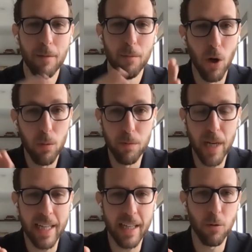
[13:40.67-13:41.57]
Mobile
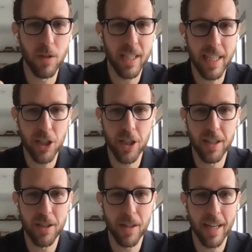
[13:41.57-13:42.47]
banking was niche in
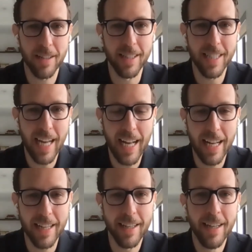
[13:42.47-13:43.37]

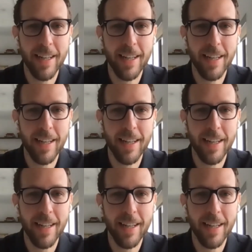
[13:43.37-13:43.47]
2010.